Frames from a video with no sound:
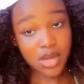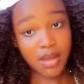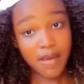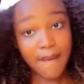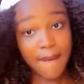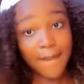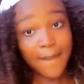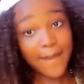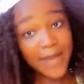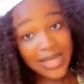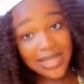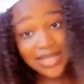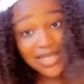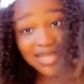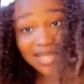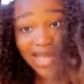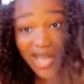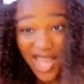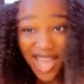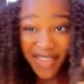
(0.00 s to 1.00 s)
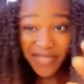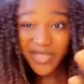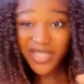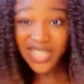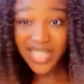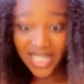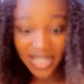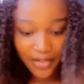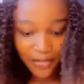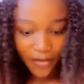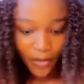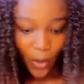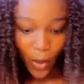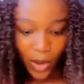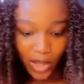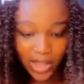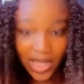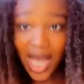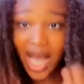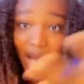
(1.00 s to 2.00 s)
My sister, you have to leave.
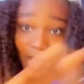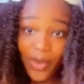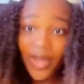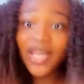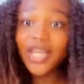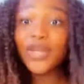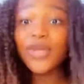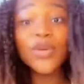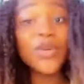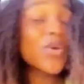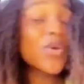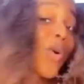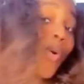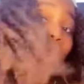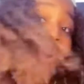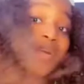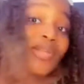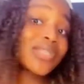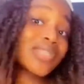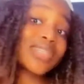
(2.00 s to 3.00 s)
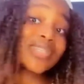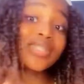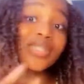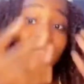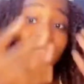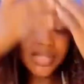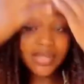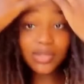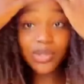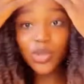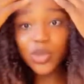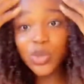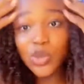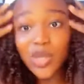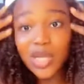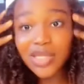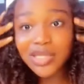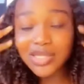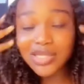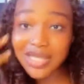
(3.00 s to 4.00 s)
Cause how can you go out and do
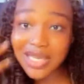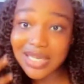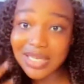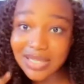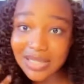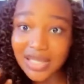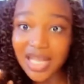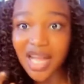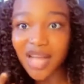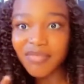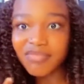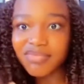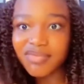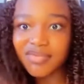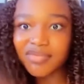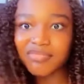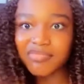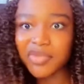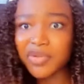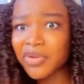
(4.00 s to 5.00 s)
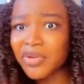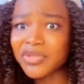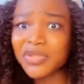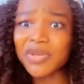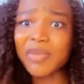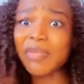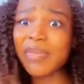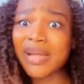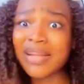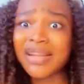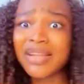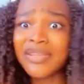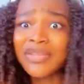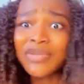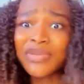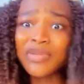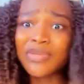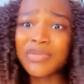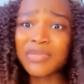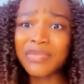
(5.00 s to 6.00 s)
not take snaps because your partner is
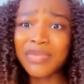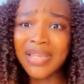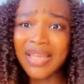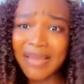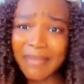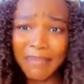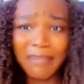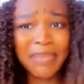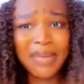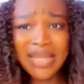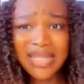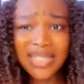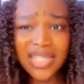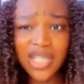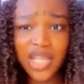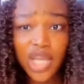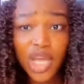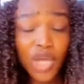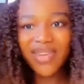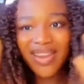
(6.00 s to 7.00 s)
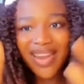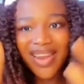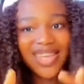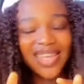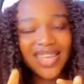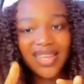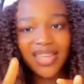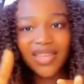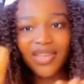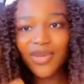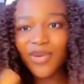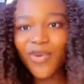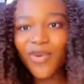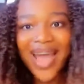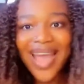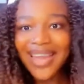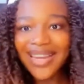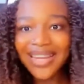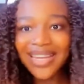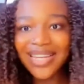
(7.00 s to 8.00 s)
going to get pissed? Like, you're
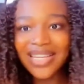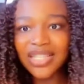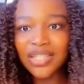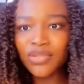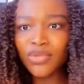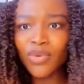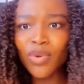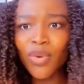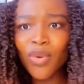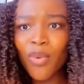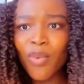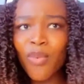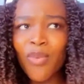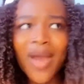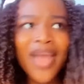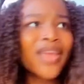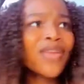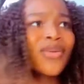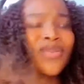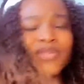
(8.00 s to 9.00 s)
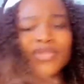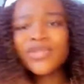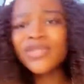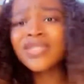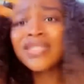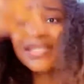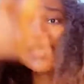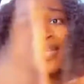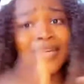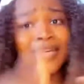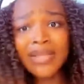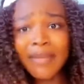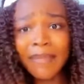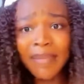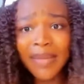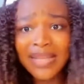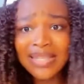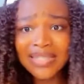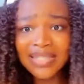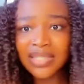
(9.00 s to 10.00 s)
hiding it. So why don't you tell the
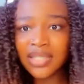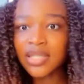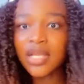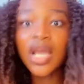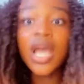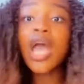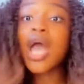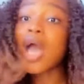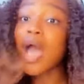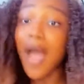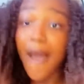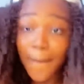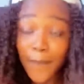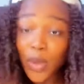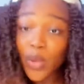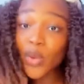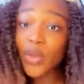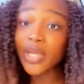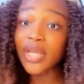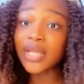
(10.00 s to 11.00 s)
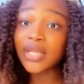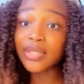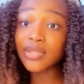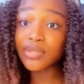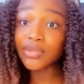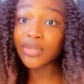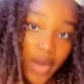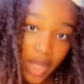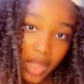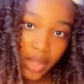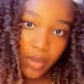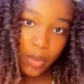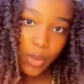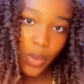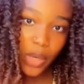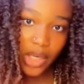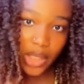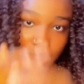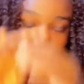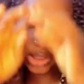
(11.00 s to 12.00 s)
person, I'm going to. The last
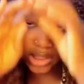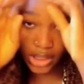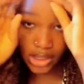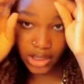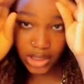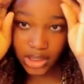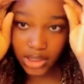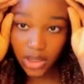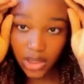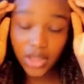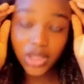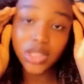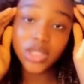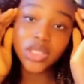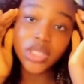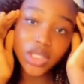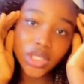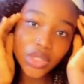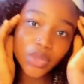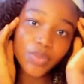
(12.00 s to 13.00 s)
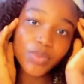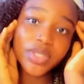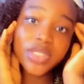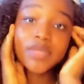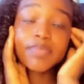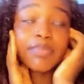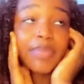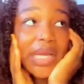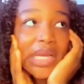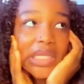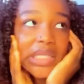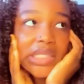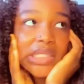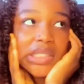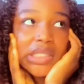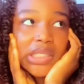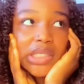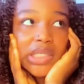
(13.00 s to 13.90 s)
point is disrespect.